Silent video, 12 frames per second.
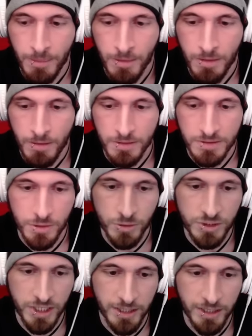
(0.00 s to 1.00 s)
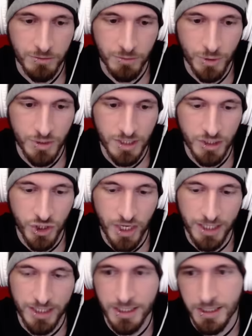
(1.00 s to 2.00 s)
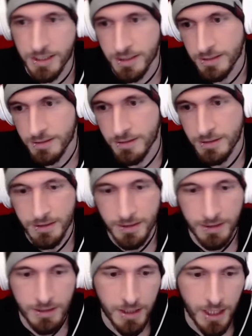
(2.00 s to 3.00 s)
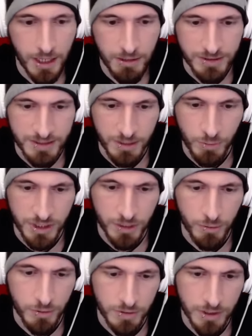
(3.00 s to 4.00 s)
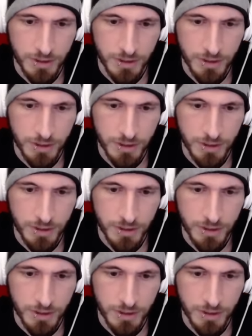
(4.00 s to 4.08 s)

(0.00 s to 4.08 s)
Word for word: Let's go check out the runes on Jackie. I already said what they were, right?